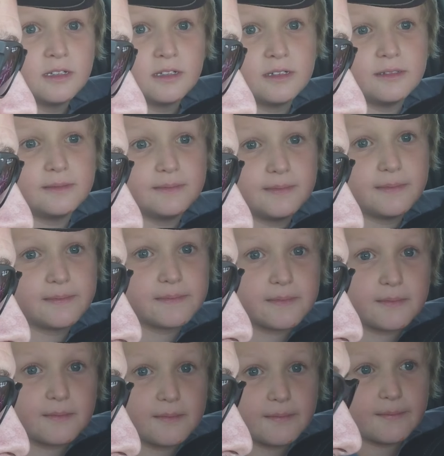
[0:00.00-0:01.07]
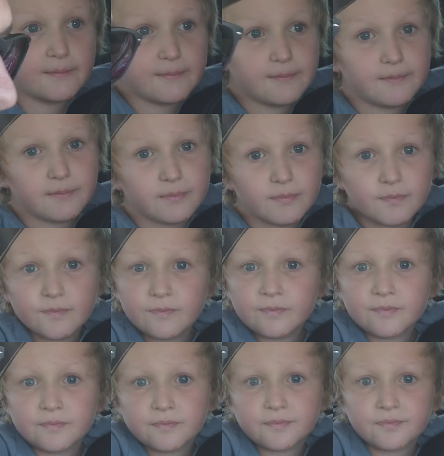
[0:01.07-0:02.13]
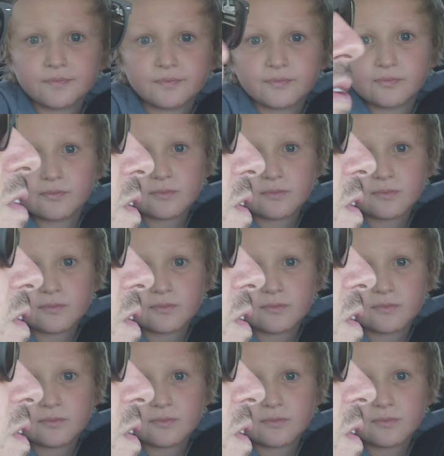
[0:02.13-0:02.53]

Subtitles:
The person shown says nothing.